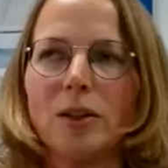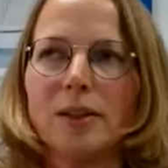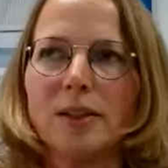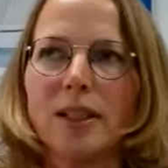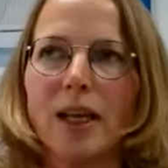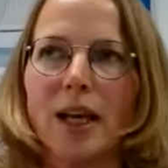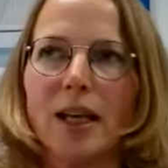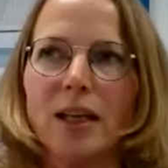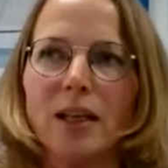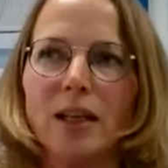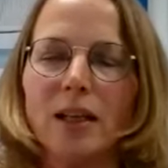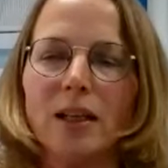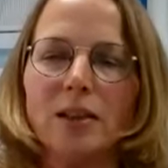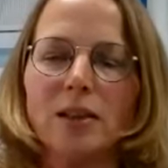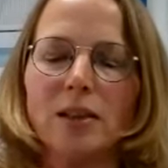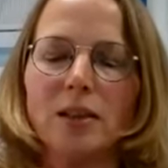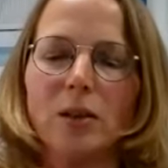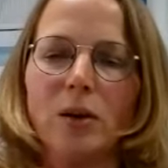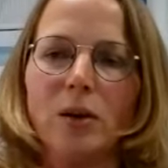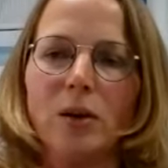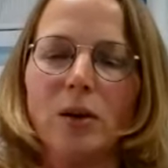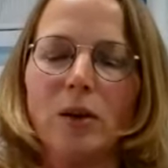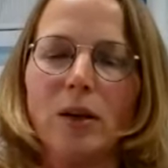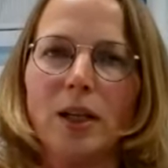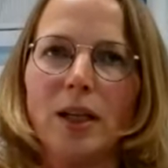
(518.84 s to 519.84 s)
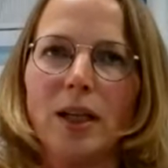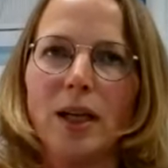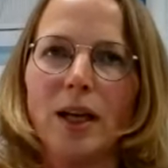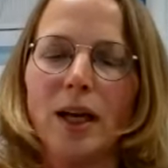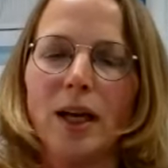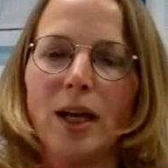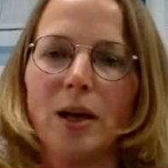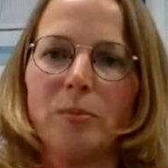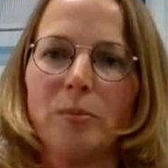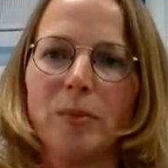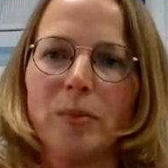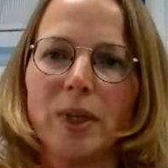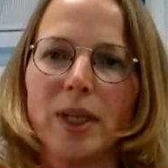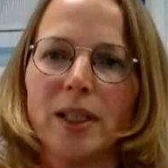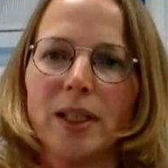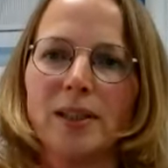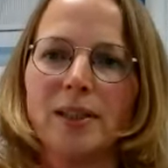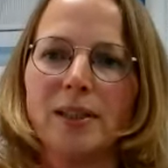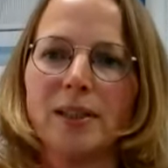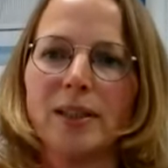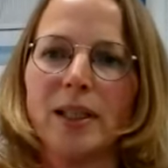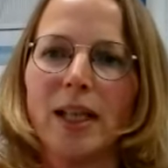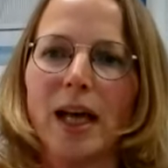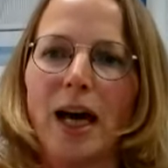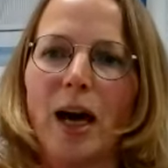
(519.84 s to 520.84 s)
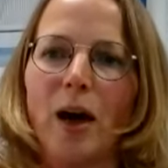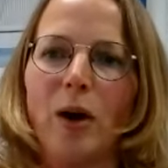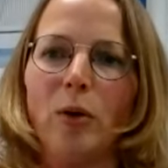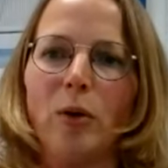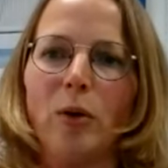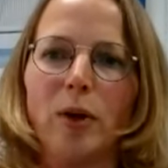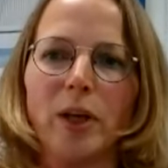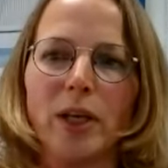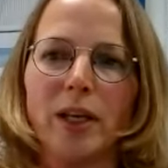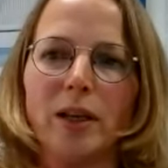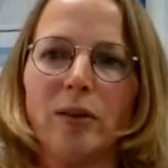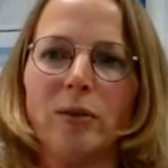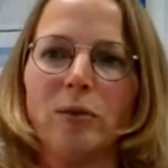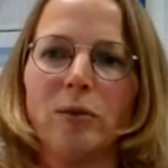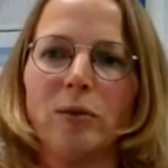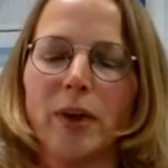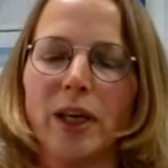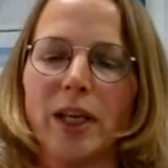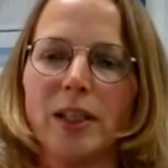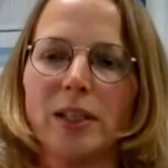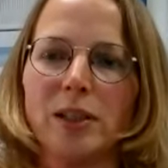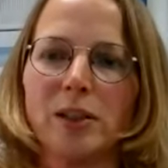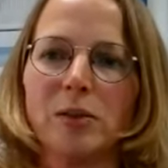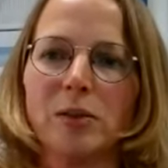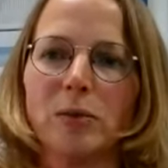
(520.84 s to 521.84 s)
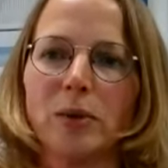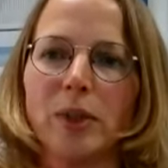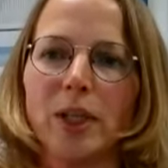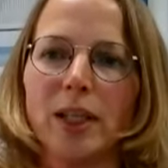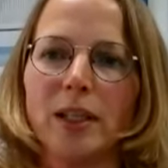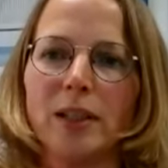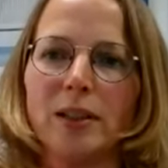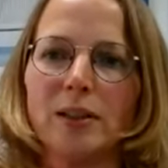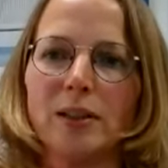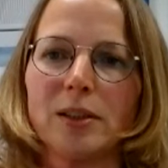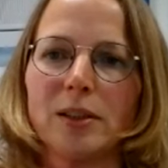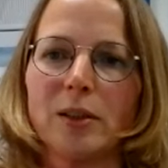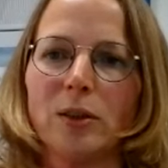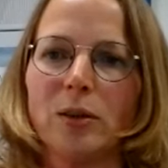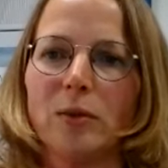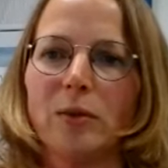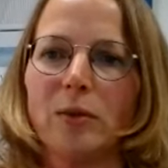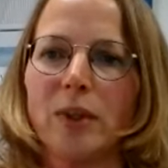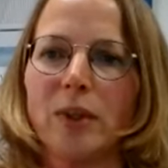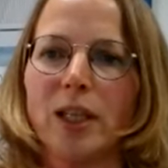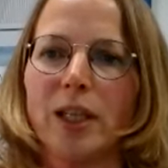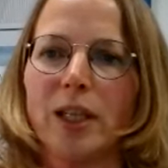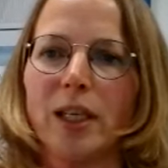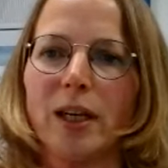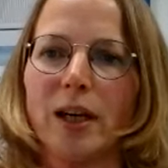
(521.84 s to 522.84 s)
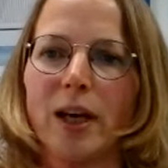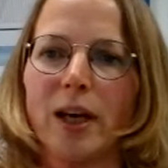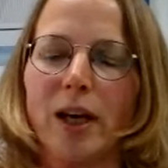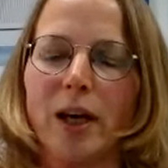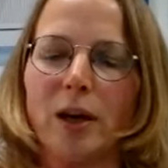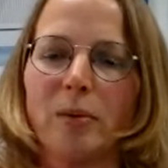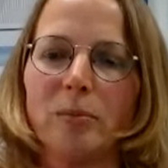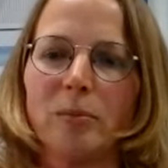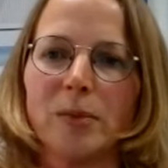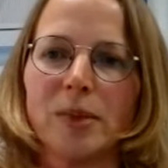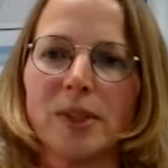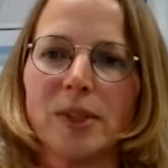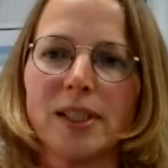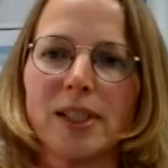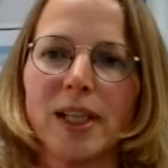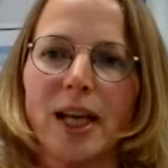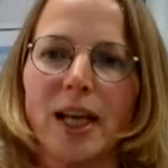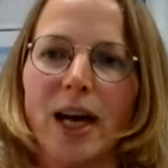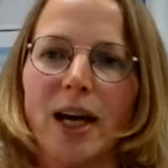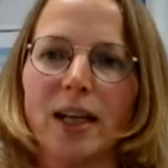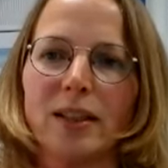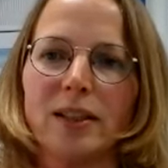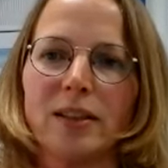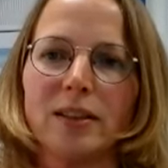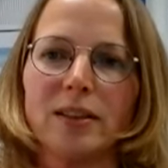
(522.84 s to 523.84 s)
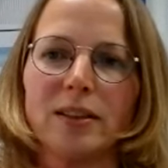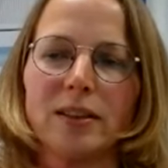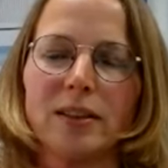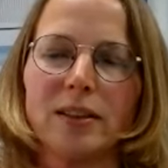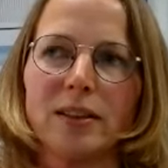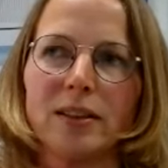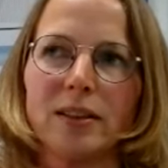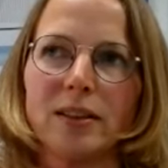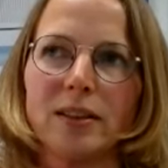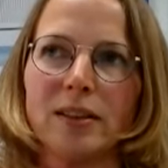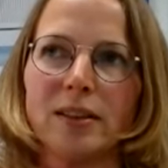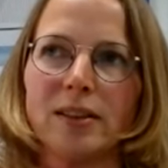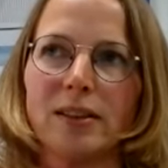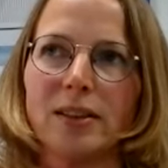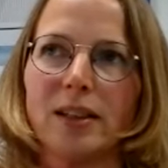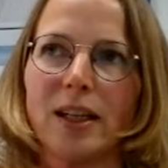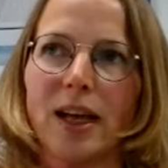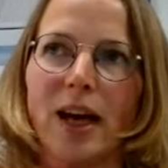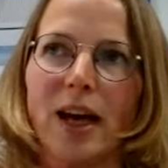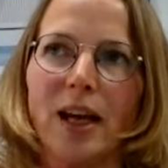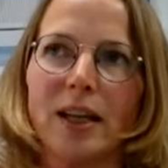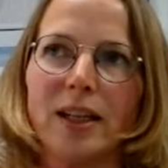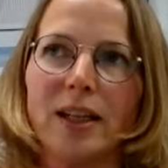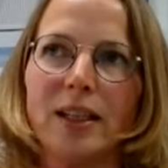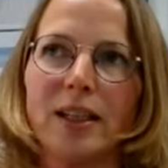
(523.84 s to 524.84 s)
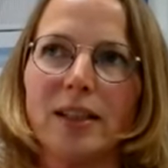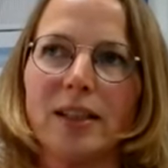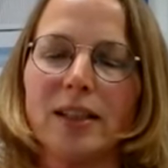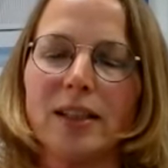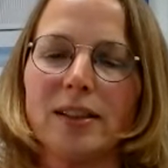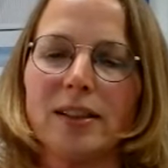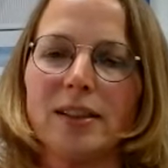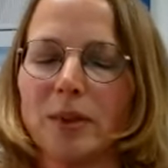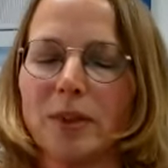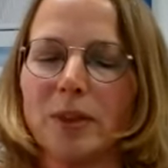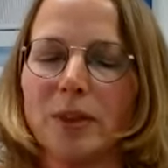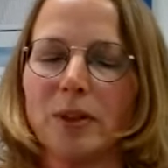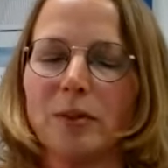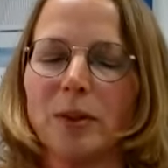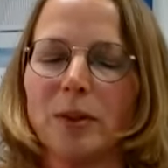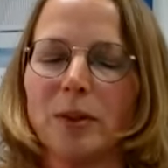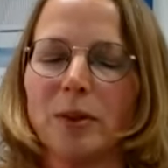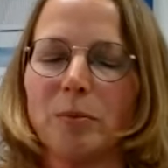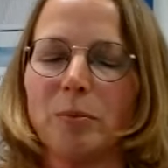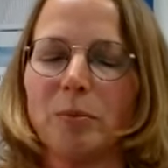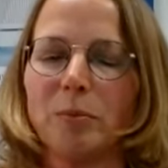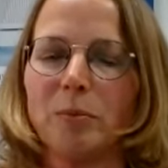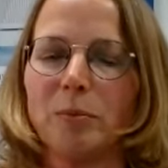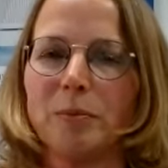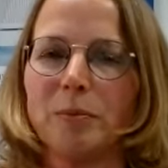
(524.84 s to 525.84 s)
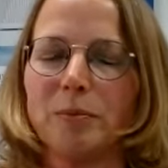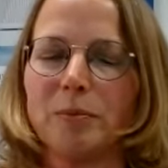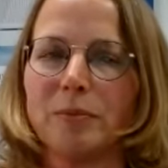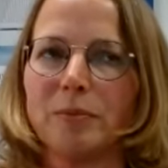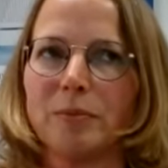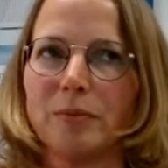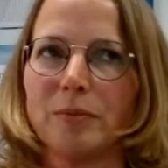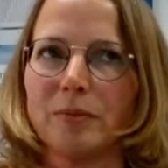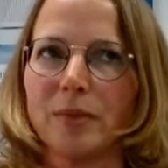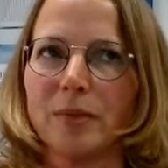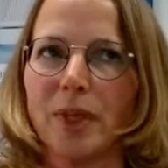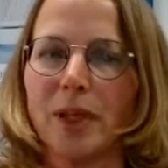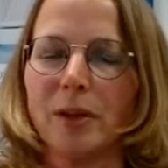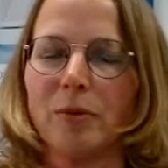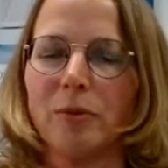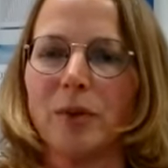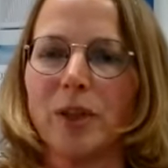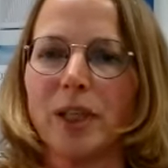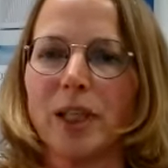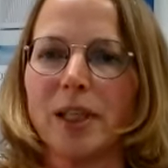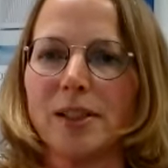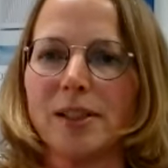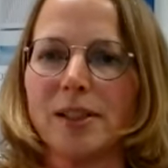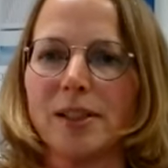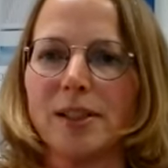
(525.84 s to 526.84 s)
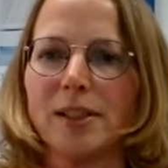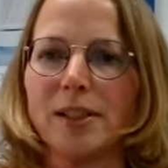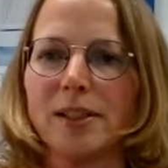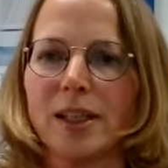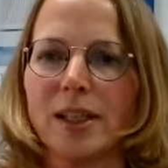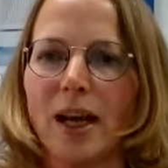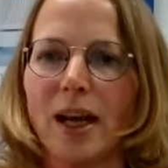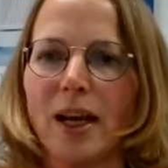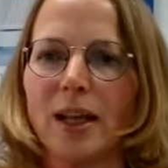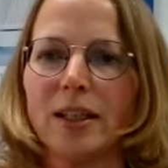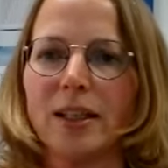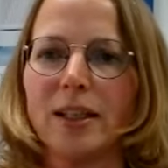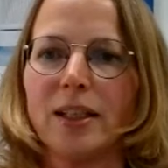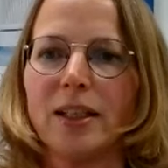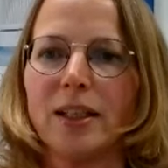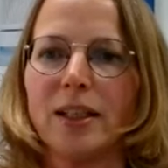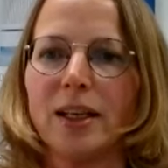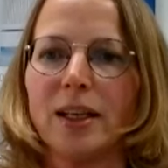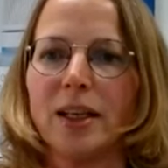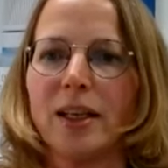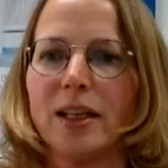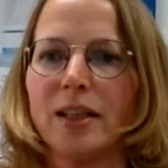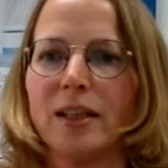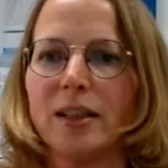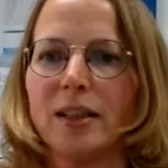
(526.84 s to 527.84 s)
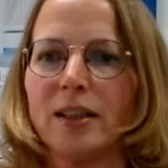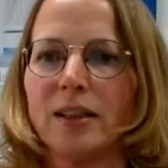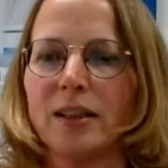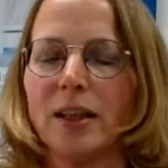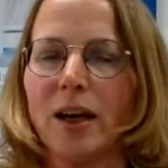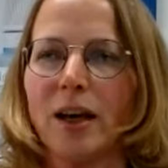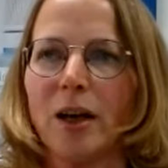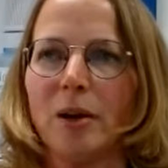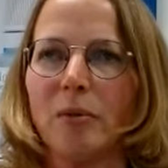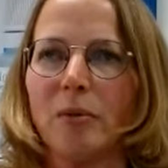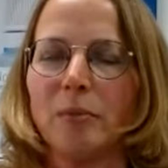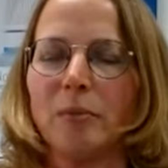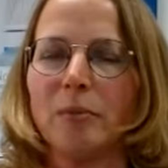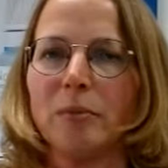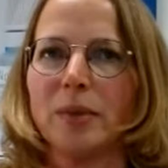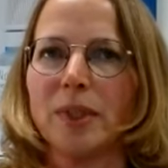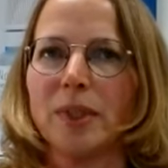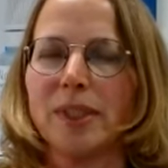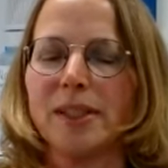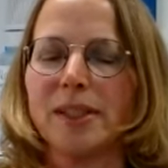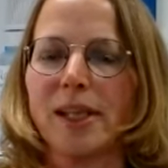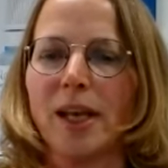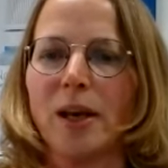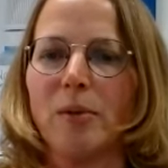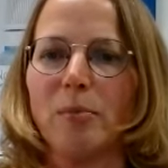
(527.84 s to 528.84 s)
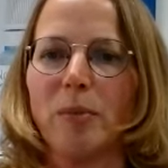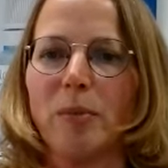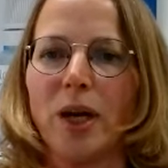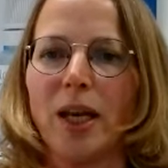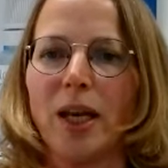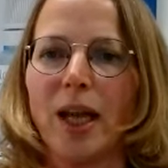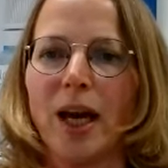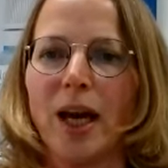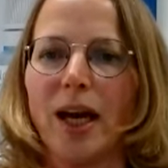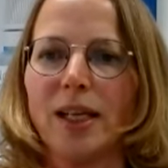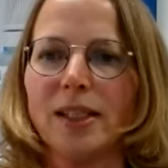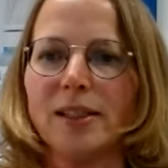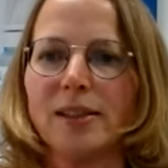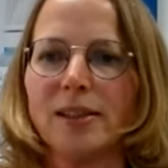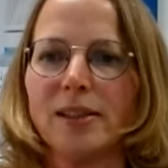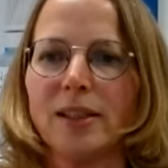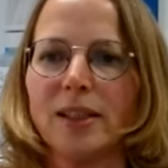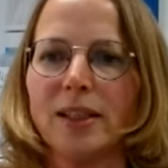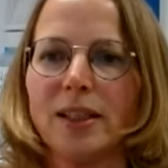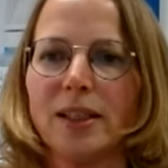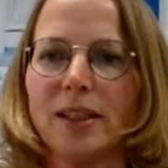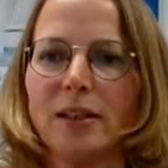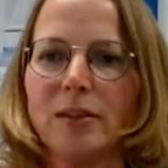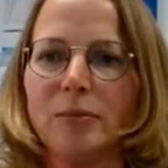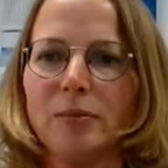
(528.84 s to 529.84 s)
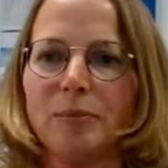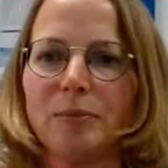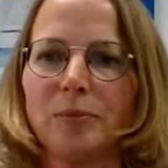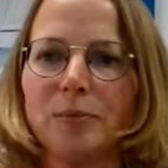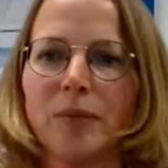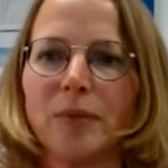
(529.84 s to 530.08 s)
CyclASol is now in phase 3. So we started the studies, the efficacy study in December last year.